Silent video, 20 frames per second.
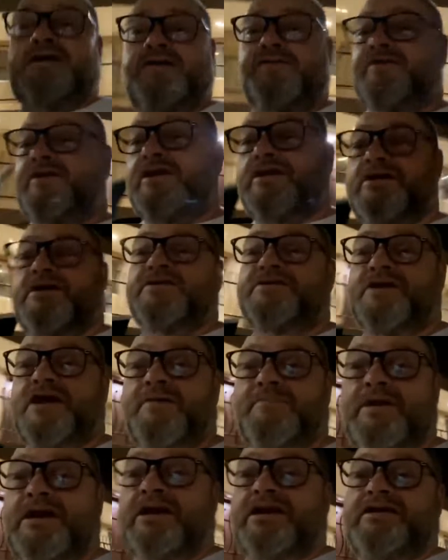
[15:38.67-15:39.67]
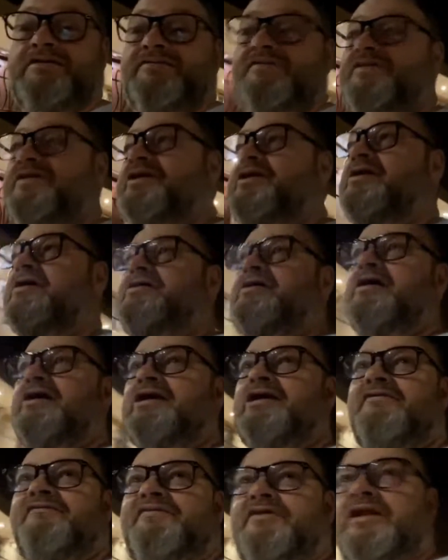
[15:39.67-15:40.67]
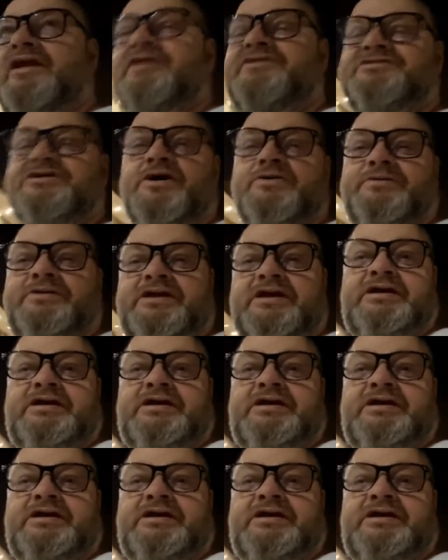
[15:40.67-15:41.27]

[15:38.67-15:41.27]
laundry. I'm going to leave it in the car. I don't feel like toting it.